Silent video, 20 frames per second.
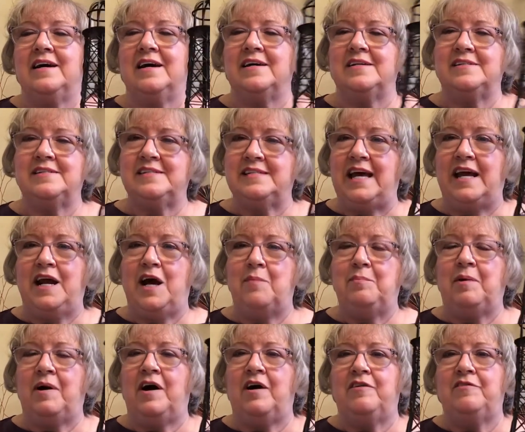setup
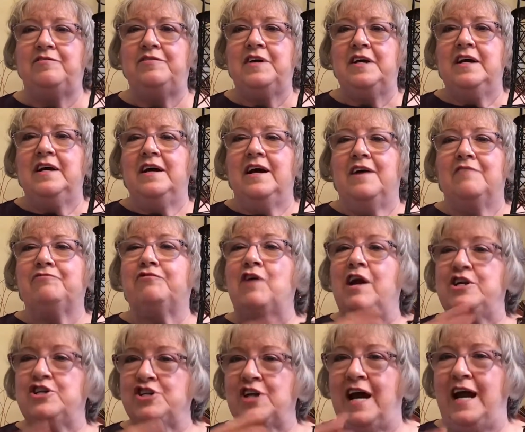of
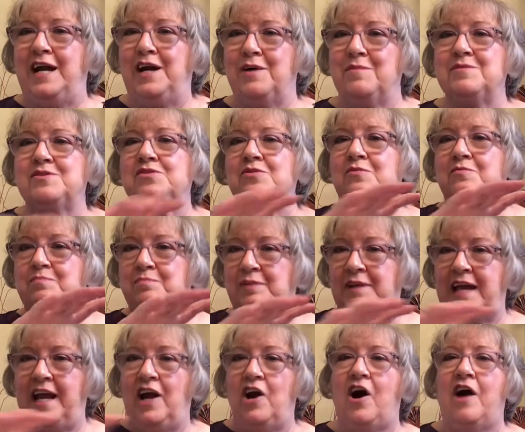French items. So
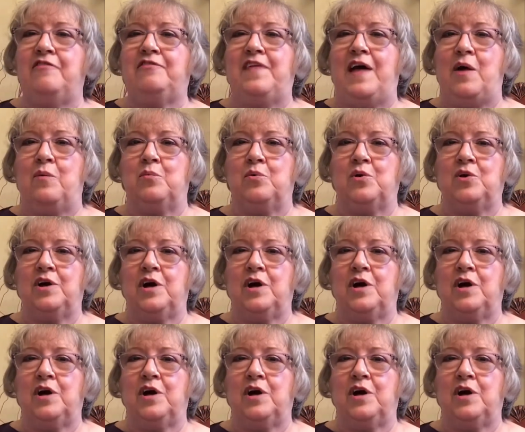playing off that word